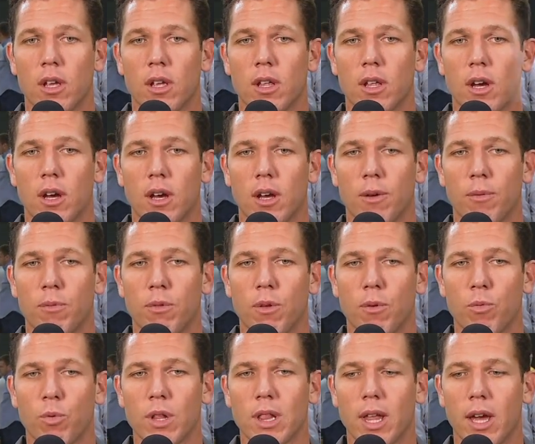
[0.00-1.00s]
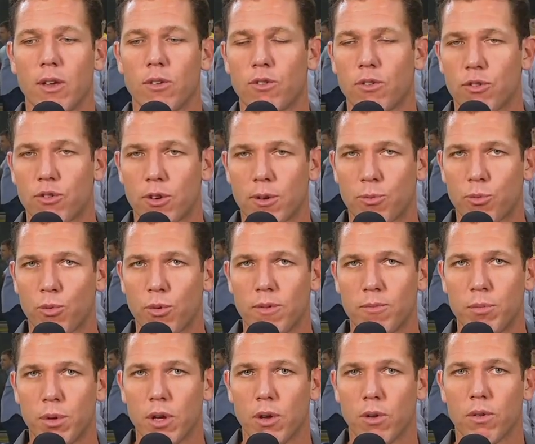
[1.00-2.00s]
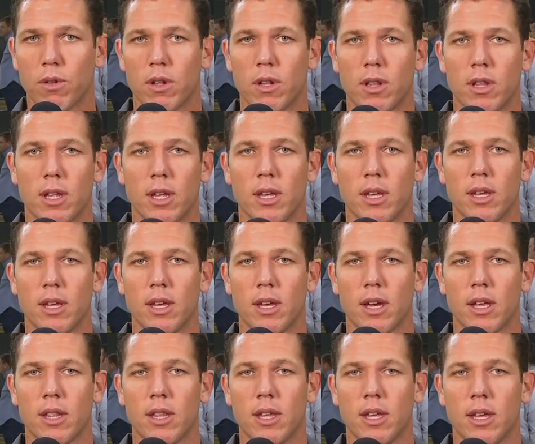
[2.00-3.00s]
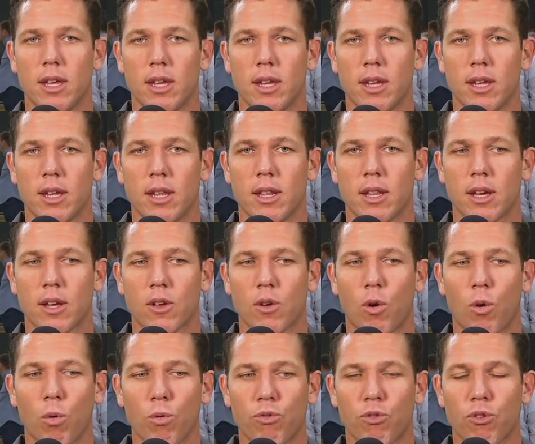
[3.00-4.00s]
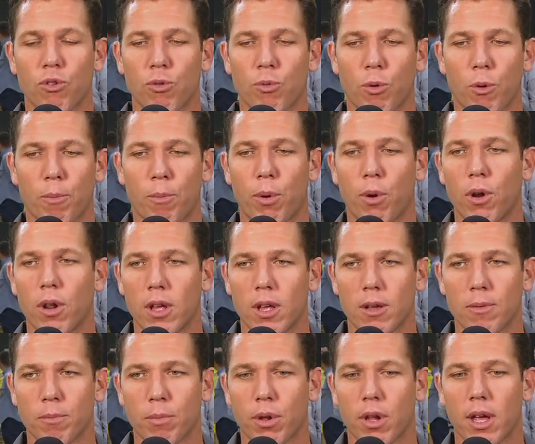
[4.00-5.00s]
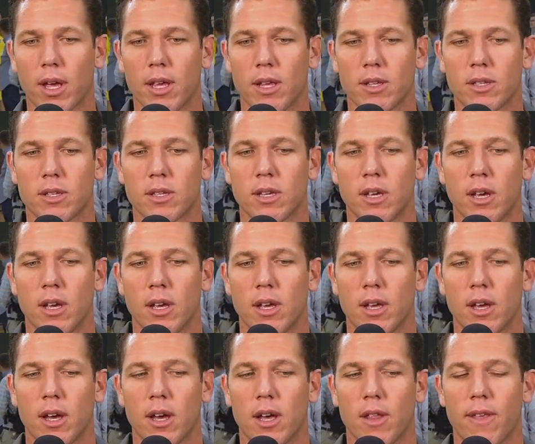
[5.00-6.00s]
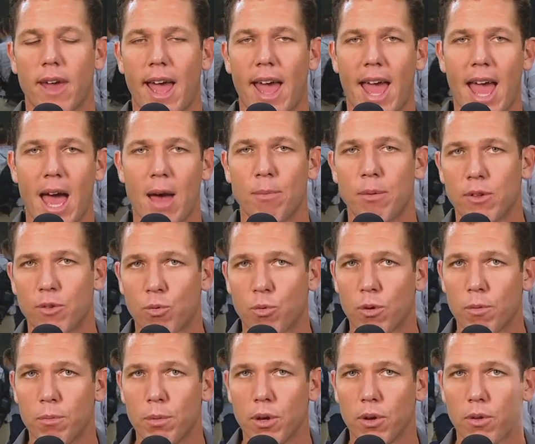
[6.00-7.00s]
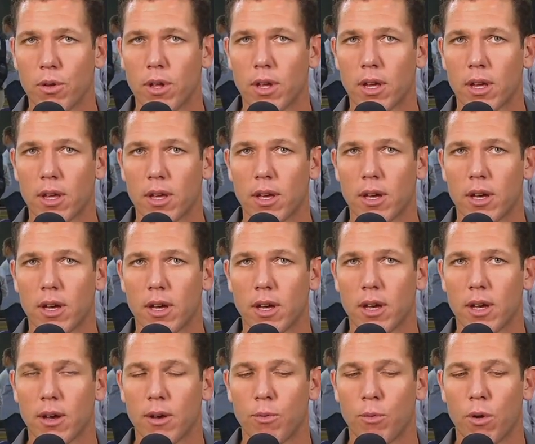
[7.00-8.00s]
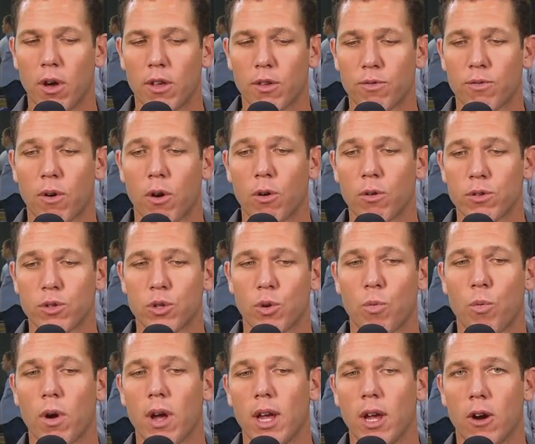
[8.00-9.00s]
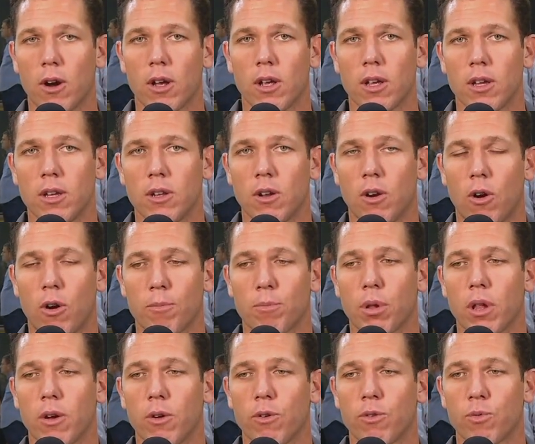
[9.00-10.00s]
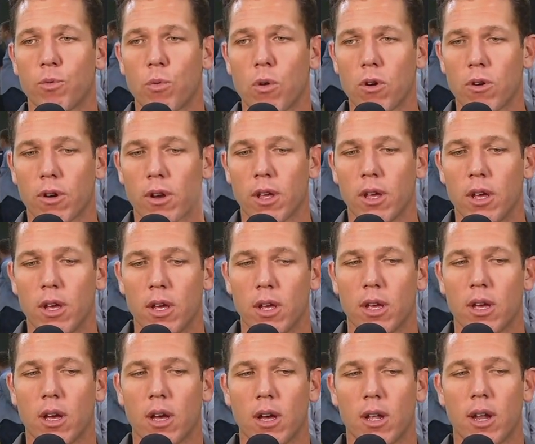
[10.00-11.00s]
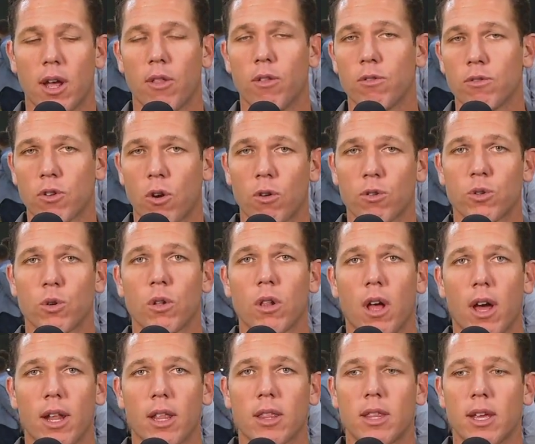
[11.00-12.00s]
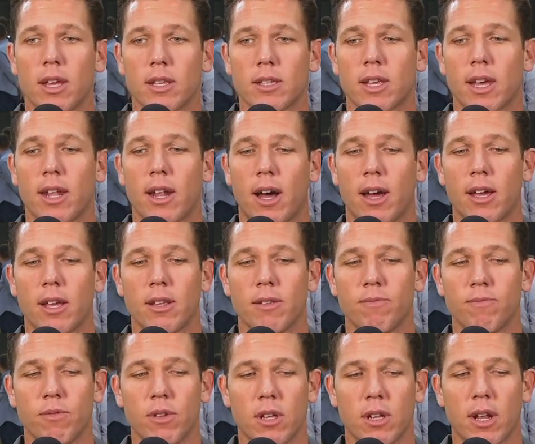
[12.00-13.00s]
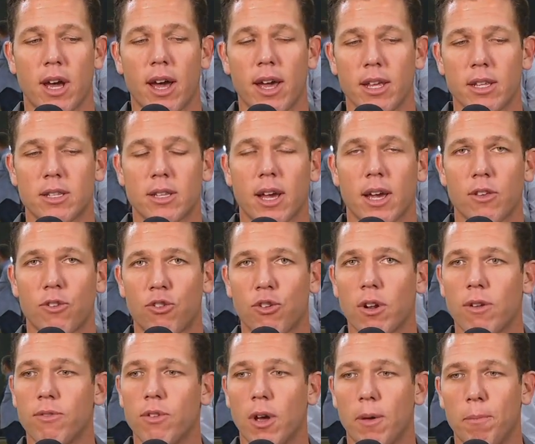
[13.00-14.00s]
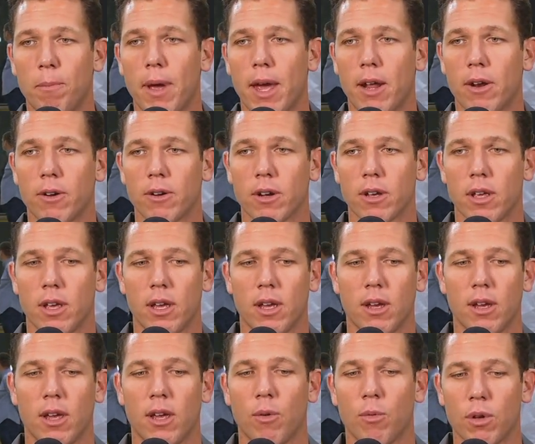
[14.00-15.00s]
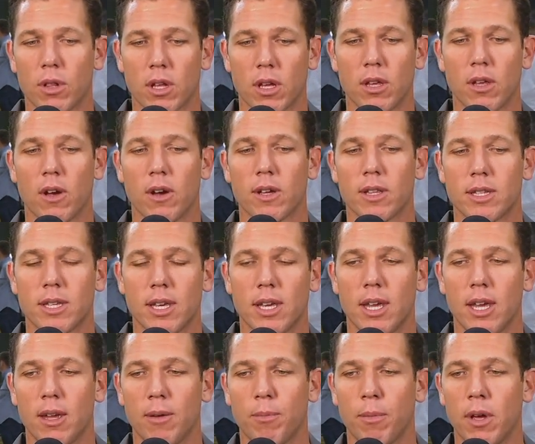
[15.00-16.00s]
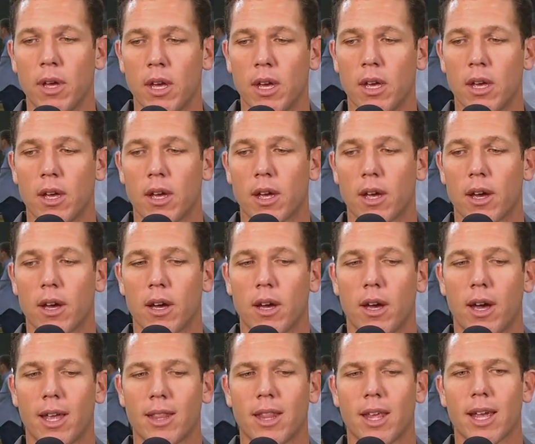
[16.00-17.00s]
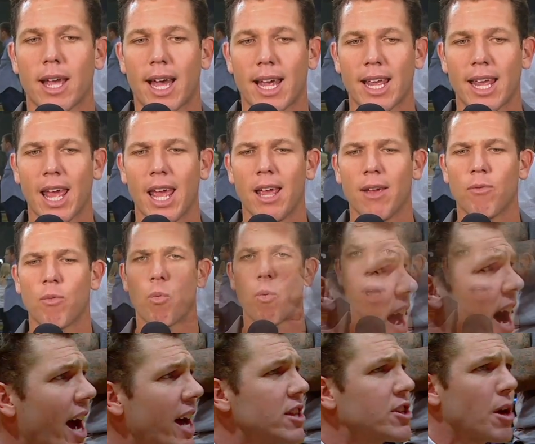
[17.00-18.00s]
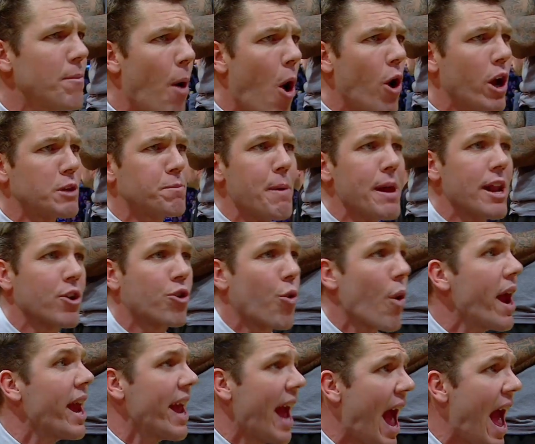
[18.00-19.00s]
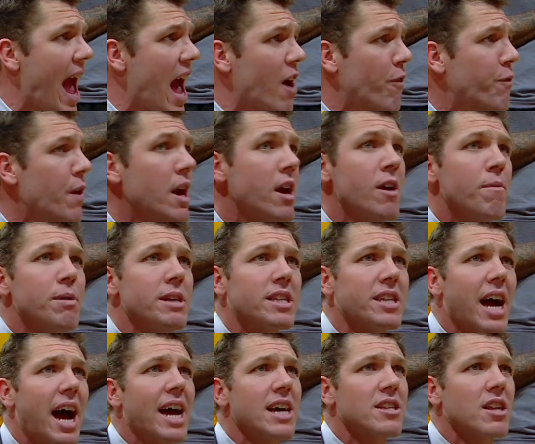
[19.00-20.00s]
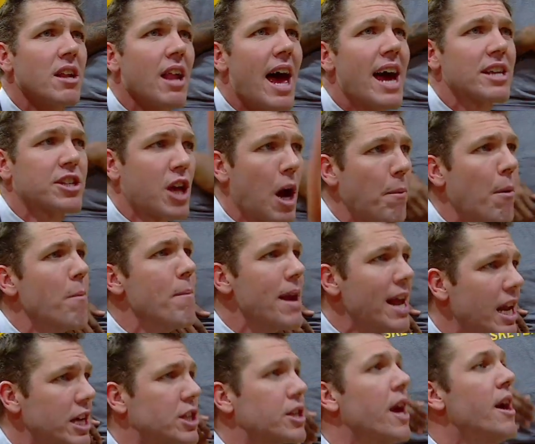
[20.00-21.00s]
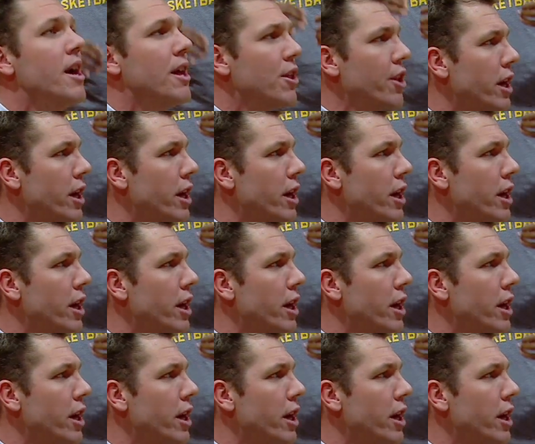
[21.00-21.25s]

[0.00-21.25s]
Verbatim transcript: Uh, the relationships we've built, the the the culture we're putting in place, uh, the habits we're building uh, as far as the way our, you know our players work. Uh, now, there's also a lot of things that I, in hindsight, should have done better. And, and with a young team, uh, I think I gave way too much information last year. Uh, so that's just an example of it.